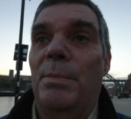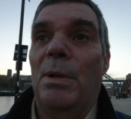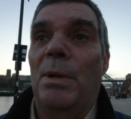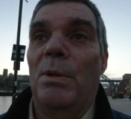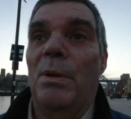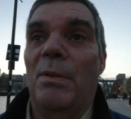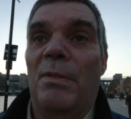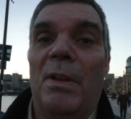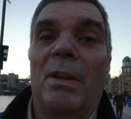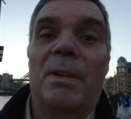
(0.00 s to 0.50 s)

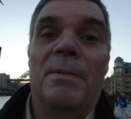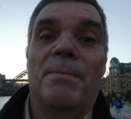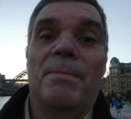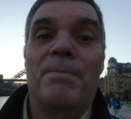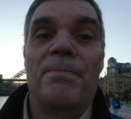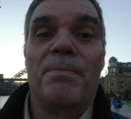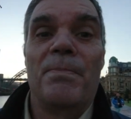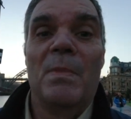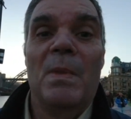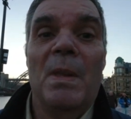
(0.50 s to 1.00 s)
Beautiful.
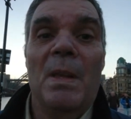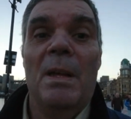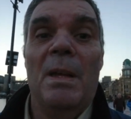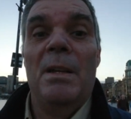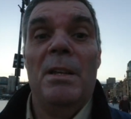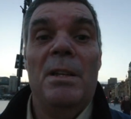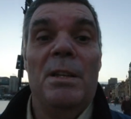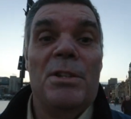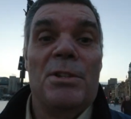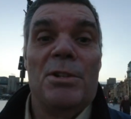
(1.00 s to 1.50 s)

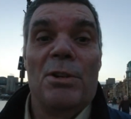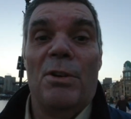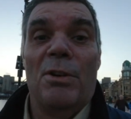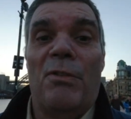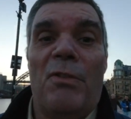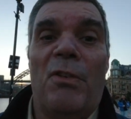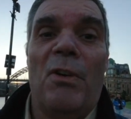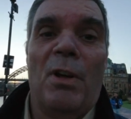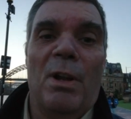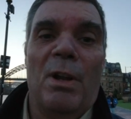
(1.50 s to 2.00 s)

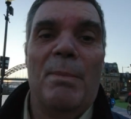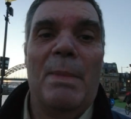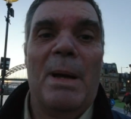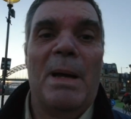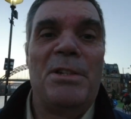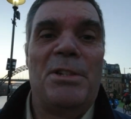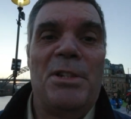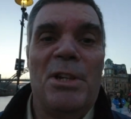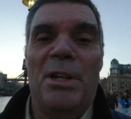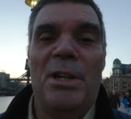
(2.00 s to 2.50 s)
So follow
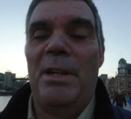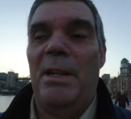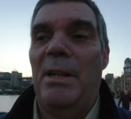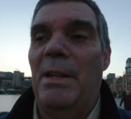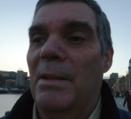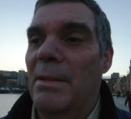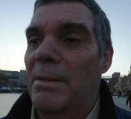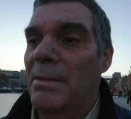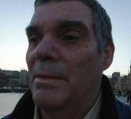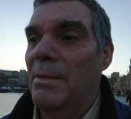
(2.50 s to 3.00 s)
my
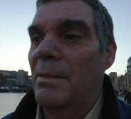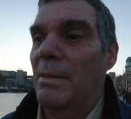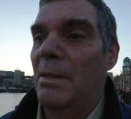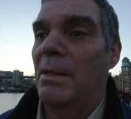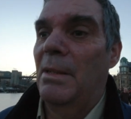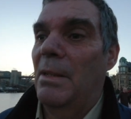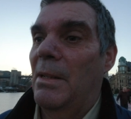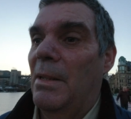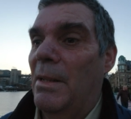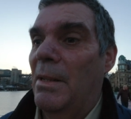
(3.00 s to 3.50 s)
journey
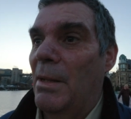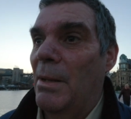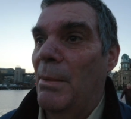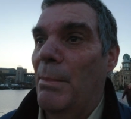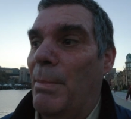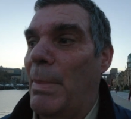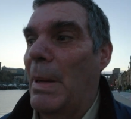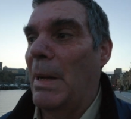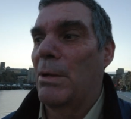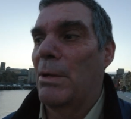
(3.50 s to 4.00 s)

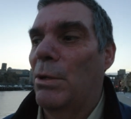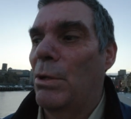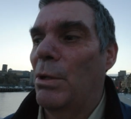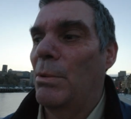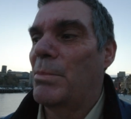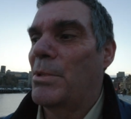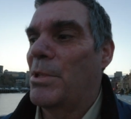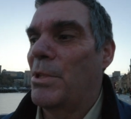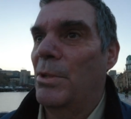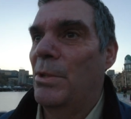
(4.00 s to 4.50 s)
back
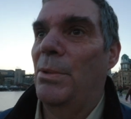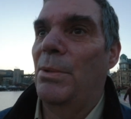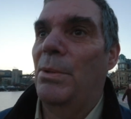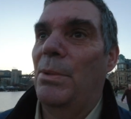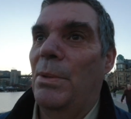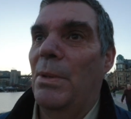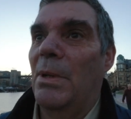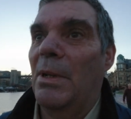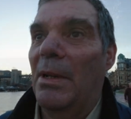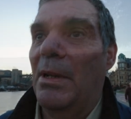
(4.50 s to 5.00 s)
home
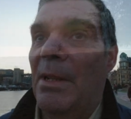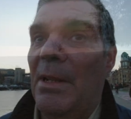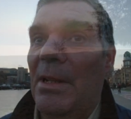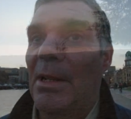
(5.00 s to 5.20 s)
to